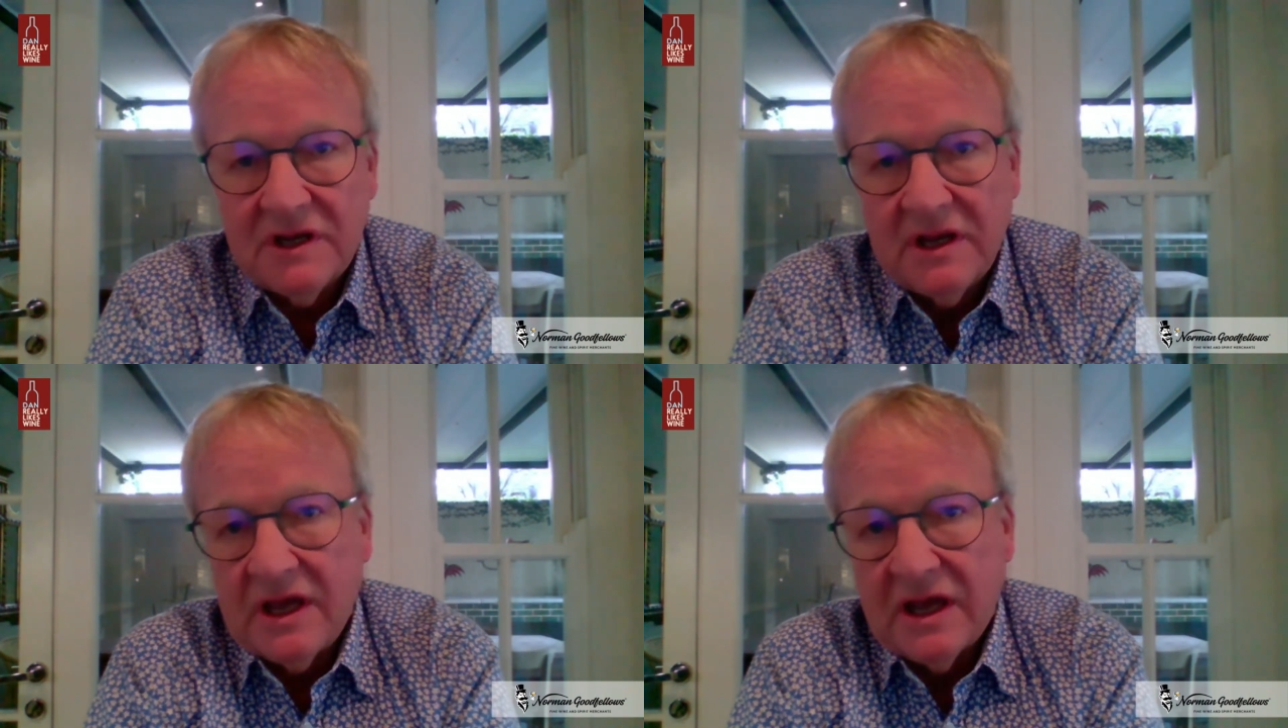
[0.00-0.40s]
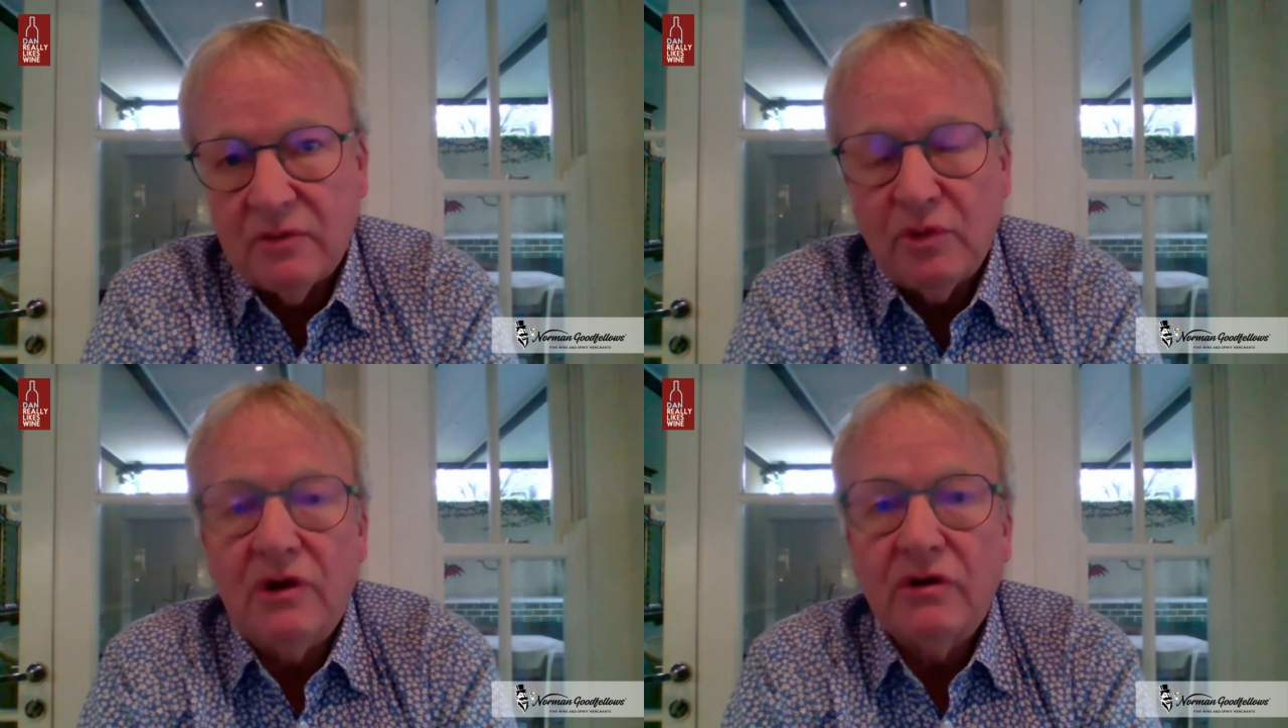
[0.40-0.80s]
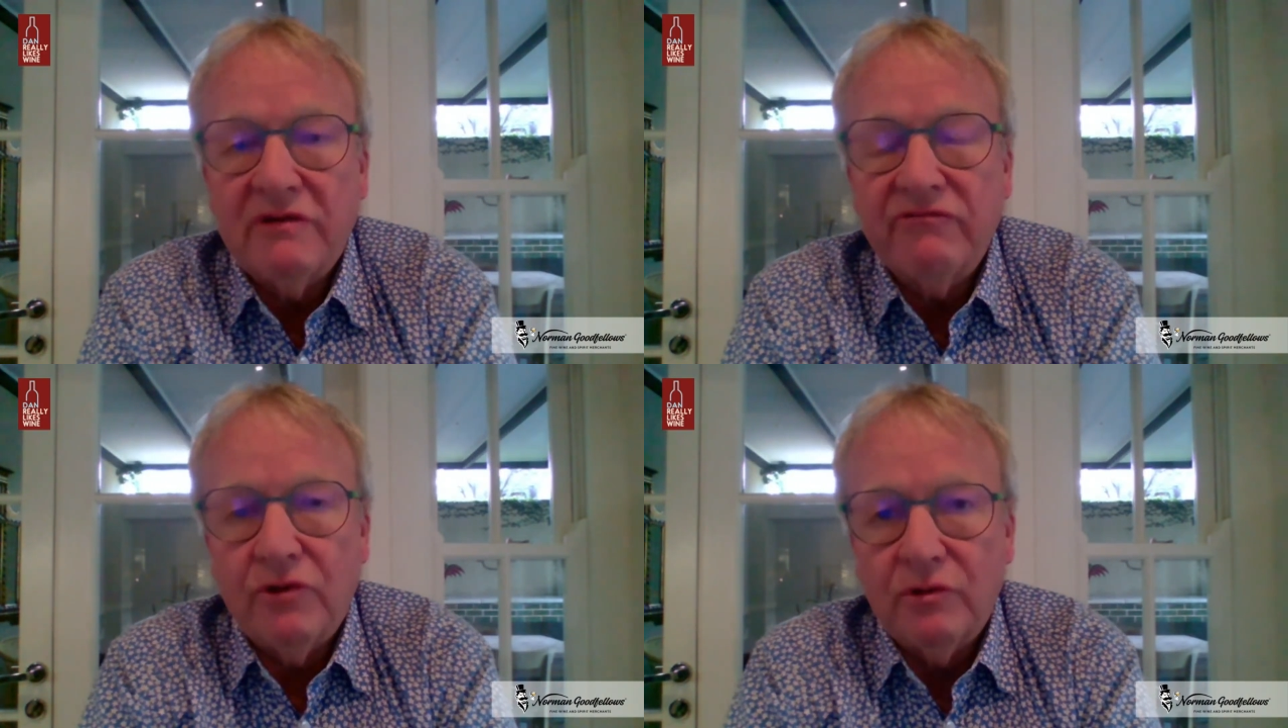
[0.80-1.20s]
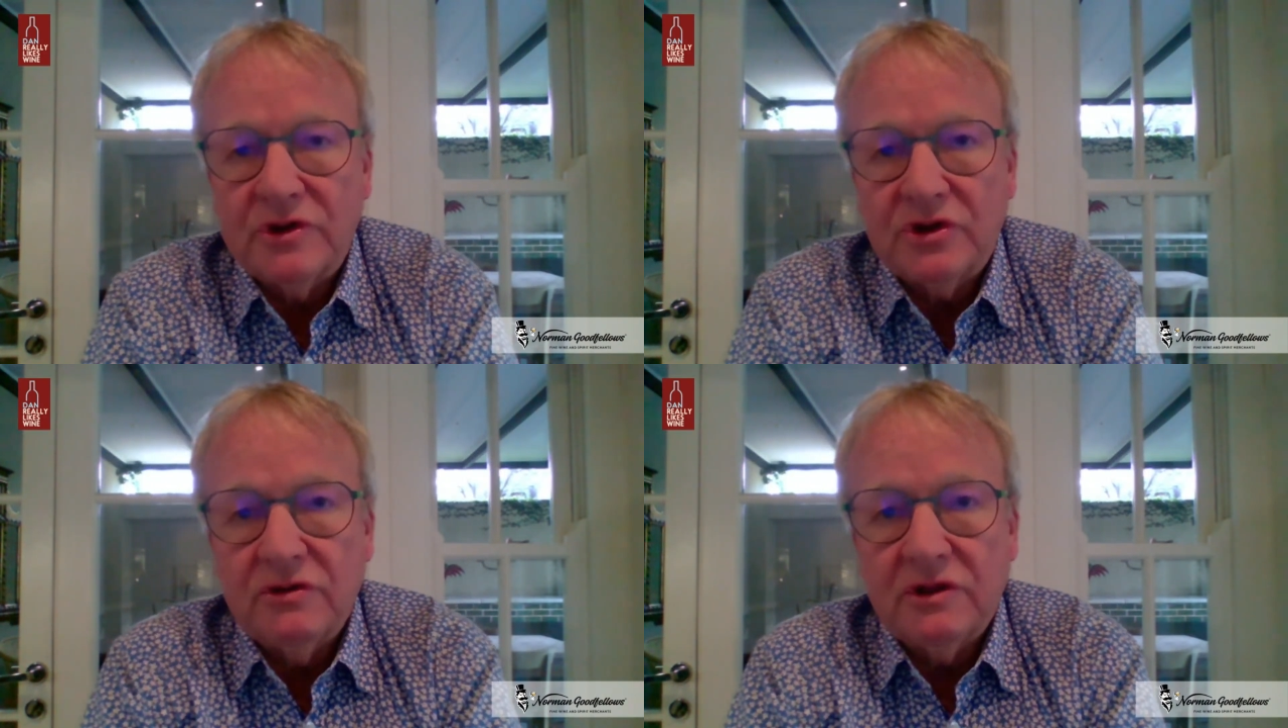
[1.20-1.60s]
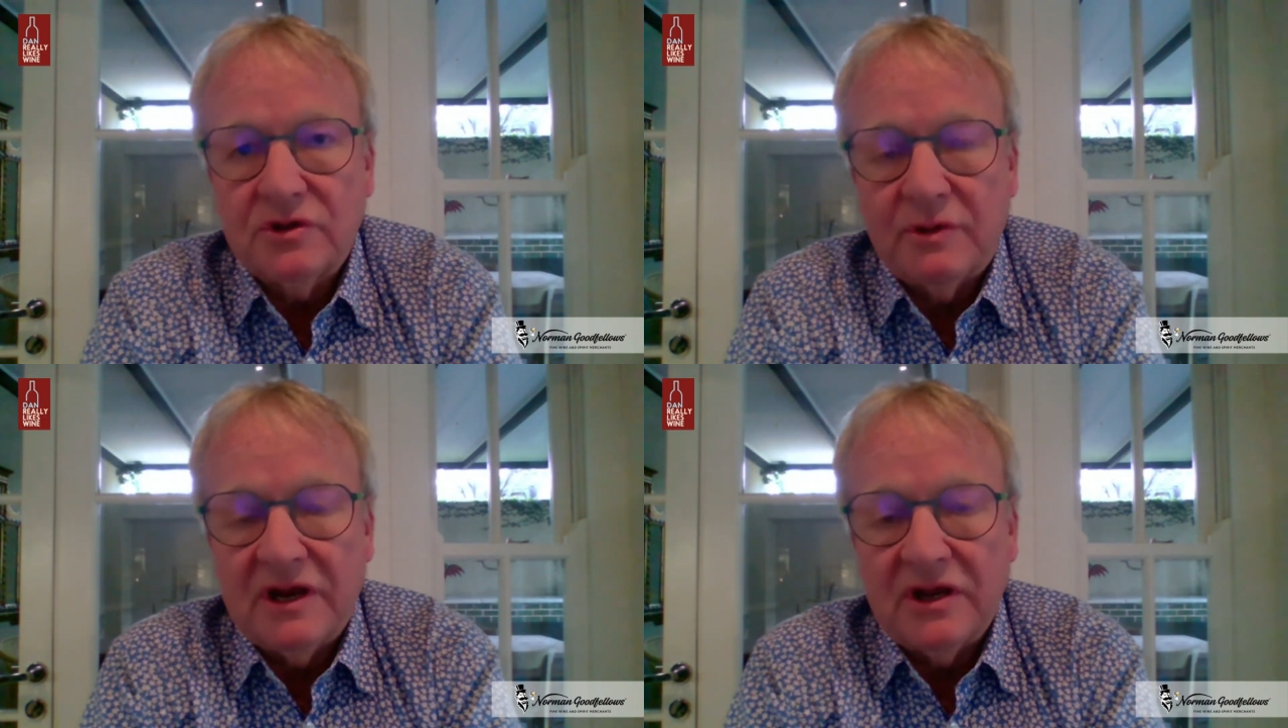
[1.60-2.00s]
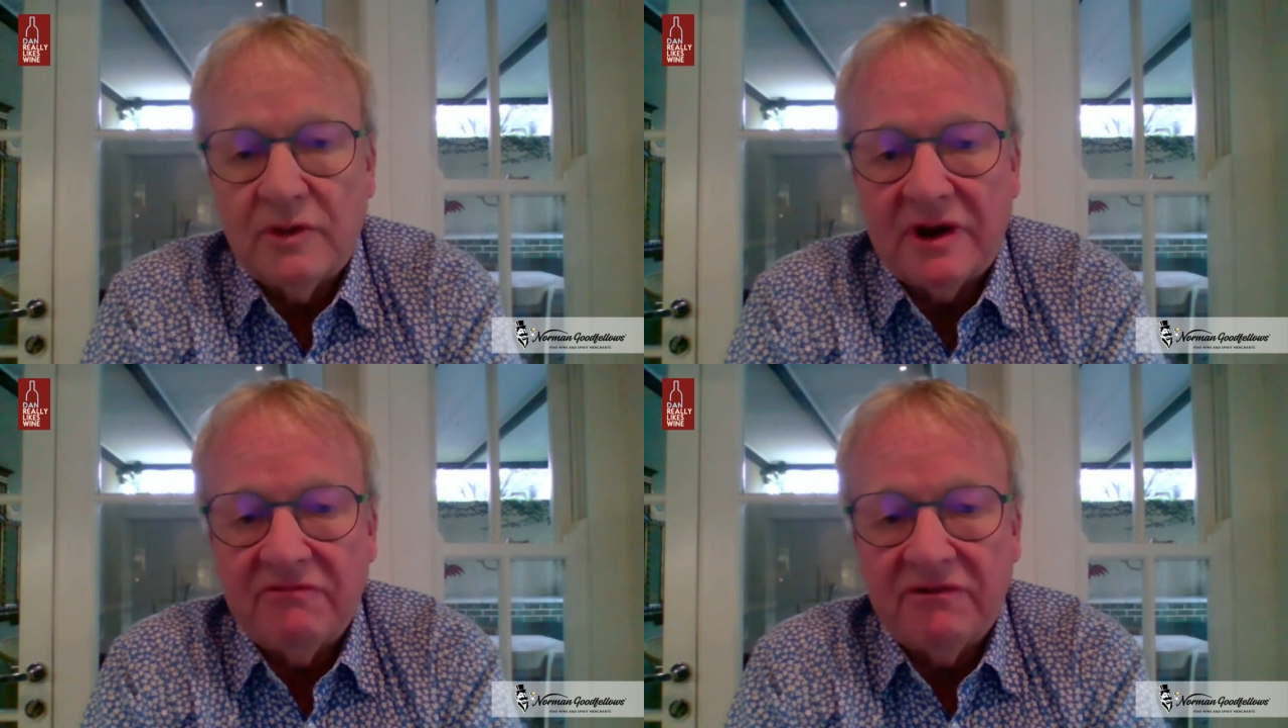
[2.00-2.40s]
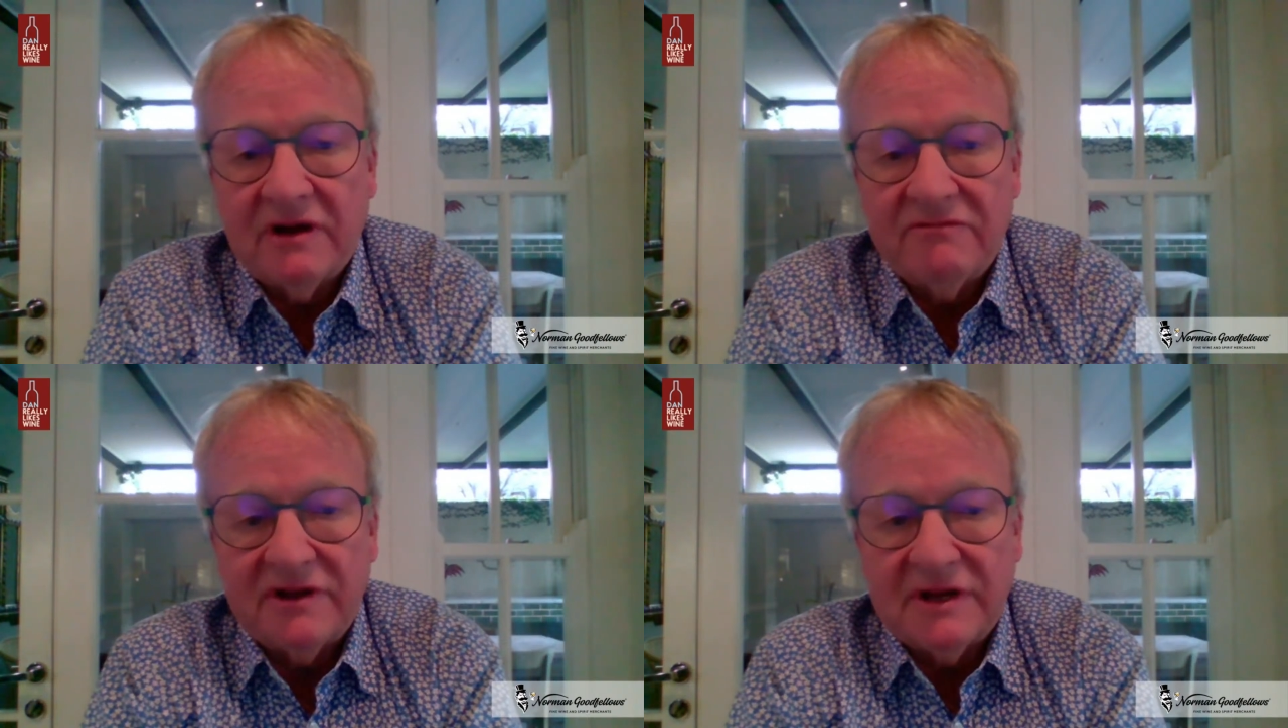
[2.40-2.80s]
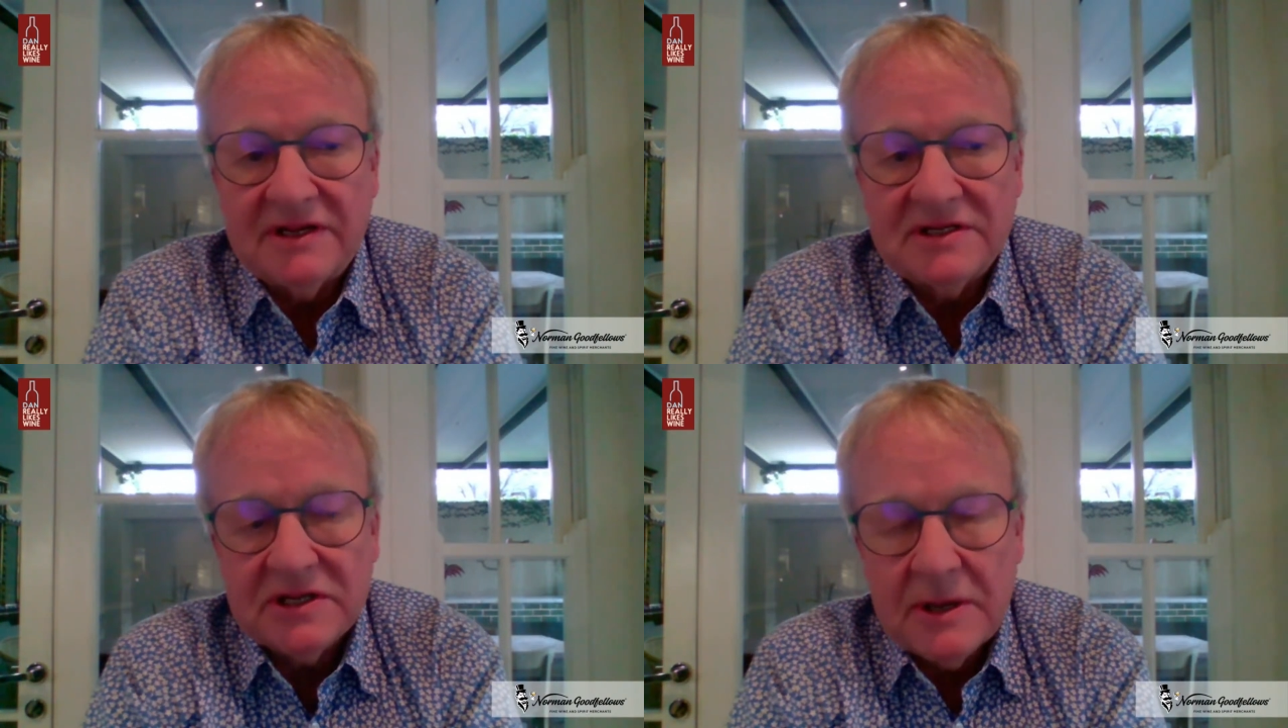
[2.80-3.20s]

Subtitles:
And we're looking forward to the 2025 vintage.